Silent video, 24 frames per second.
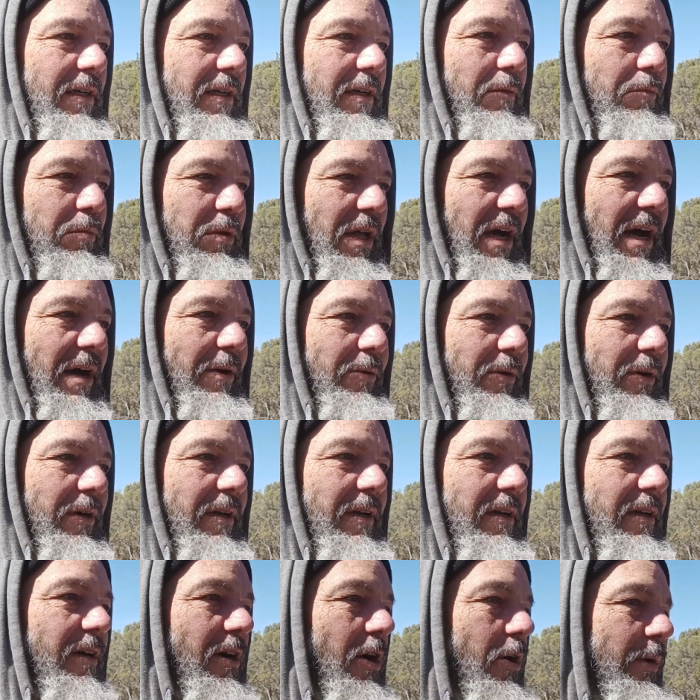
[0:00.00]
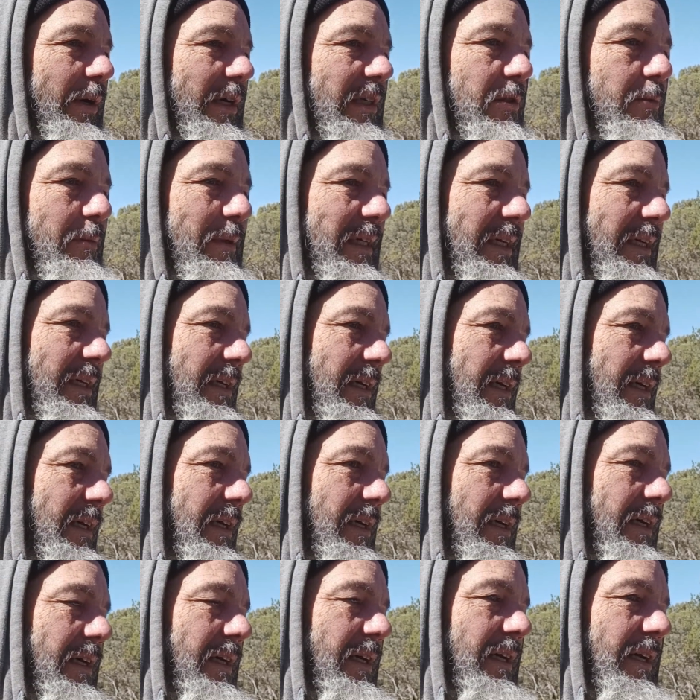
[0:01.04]
plywood OSB
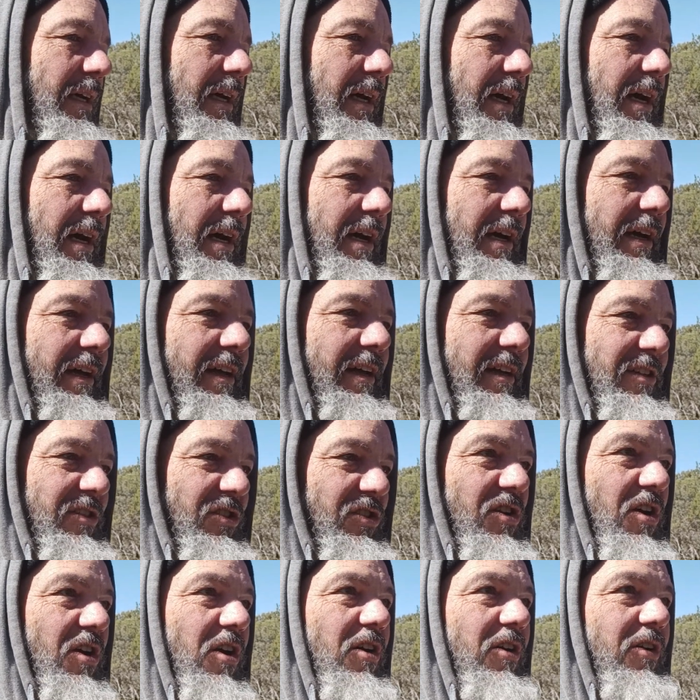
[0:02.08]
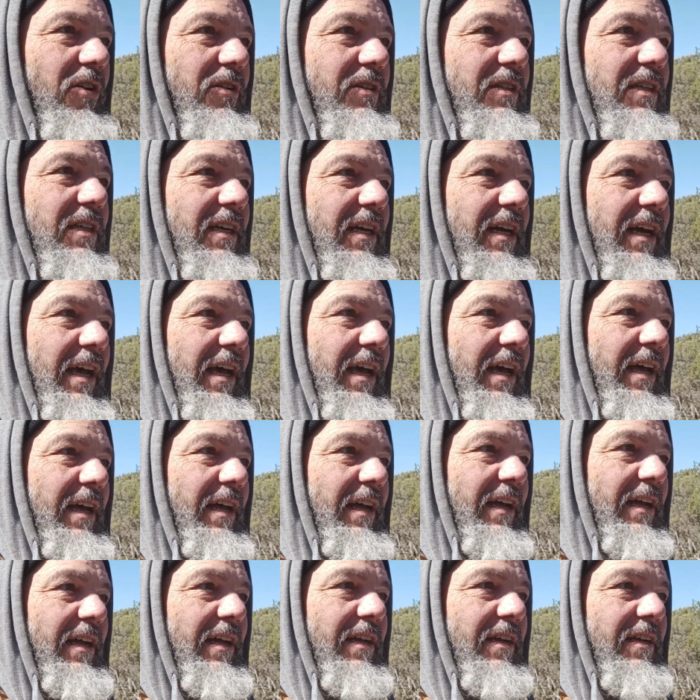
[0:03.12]
installed,
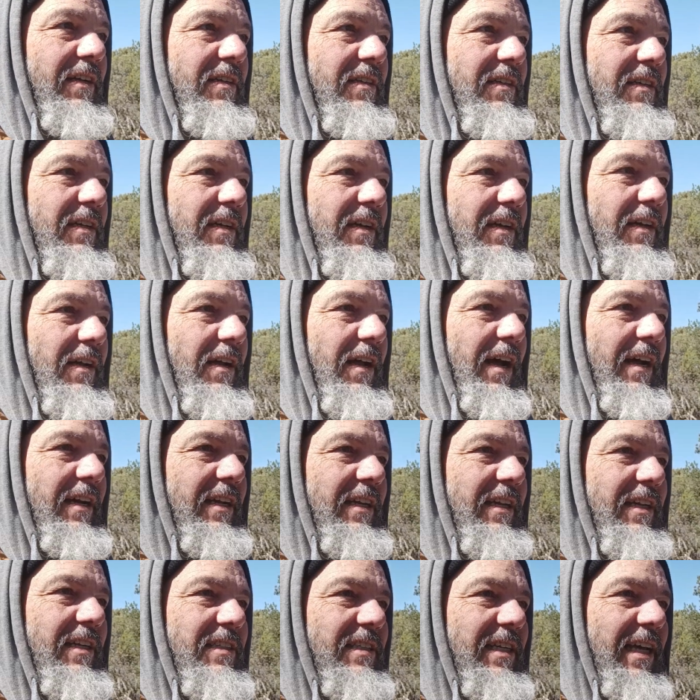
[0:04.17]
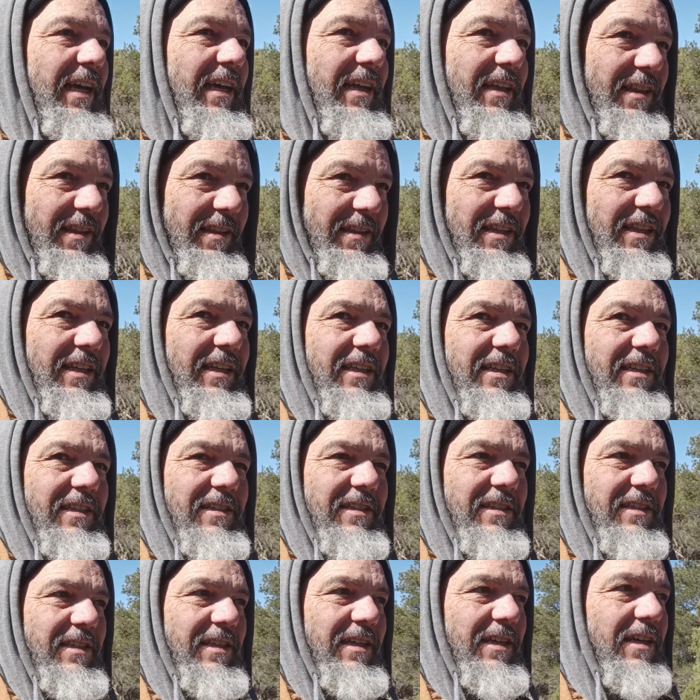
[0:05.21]
and I need to take
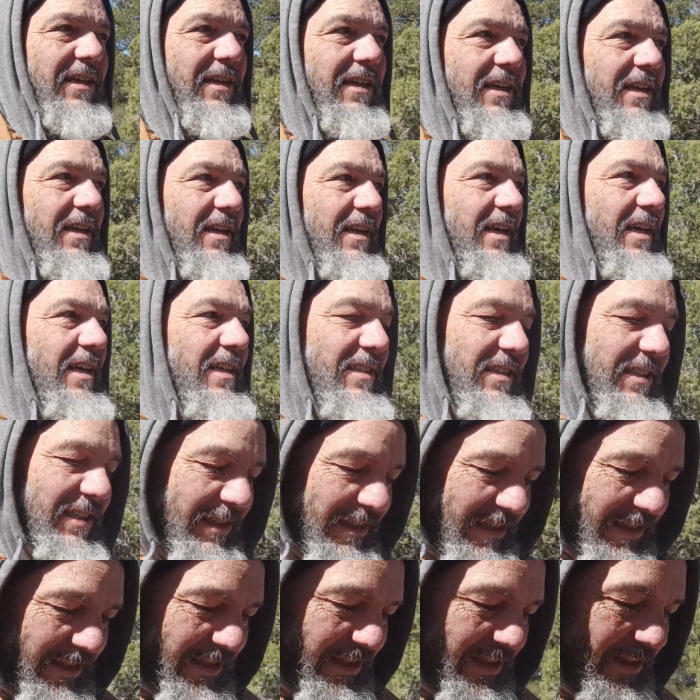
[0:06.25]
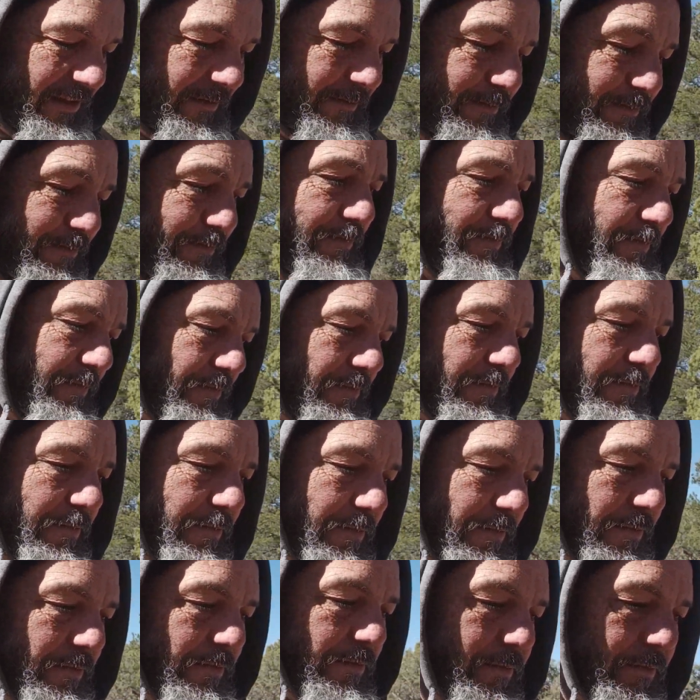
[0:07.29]
these existing
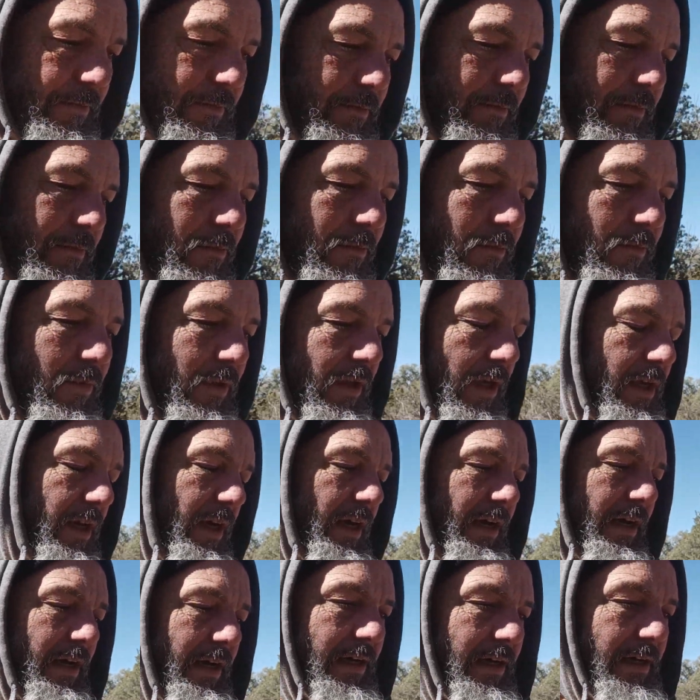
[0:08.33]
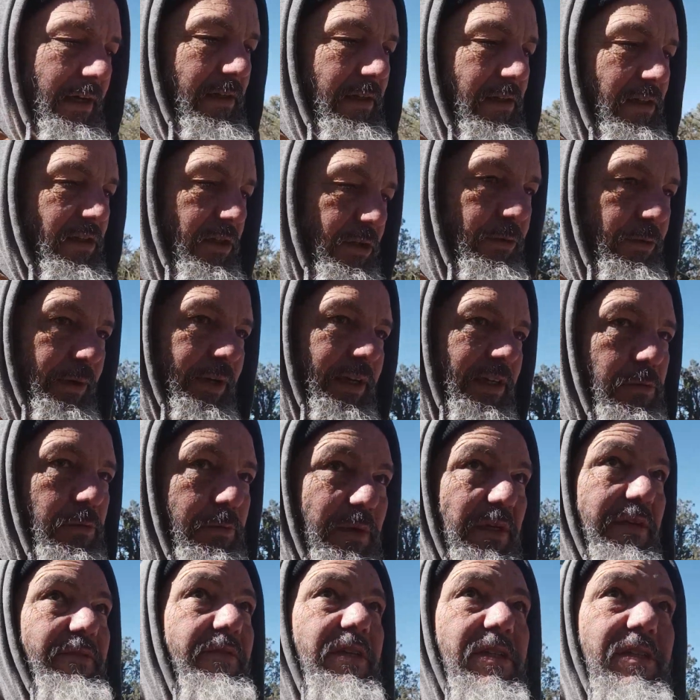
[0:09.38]
2-inch
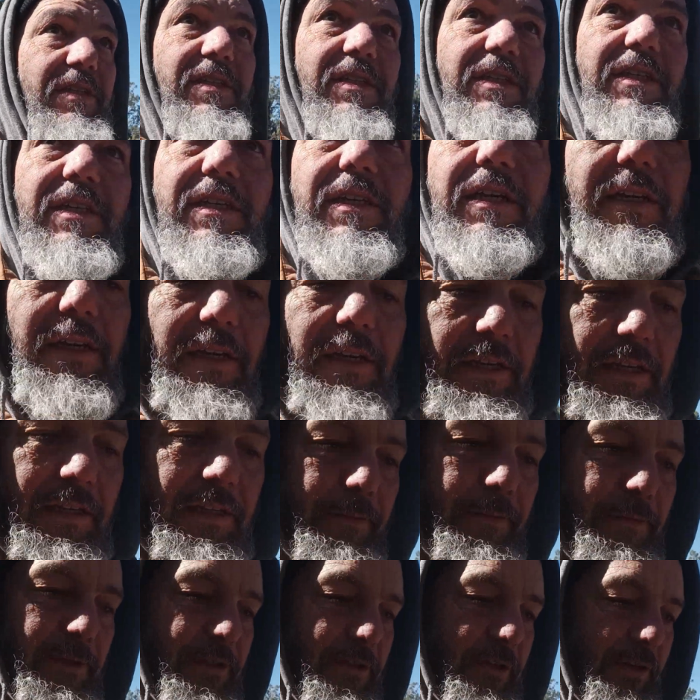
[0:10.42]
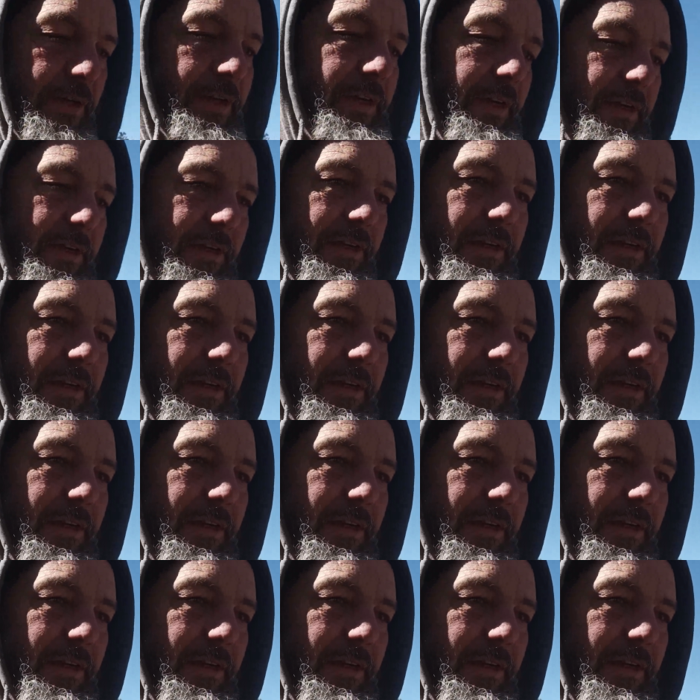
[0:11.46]
PVC. Let me show you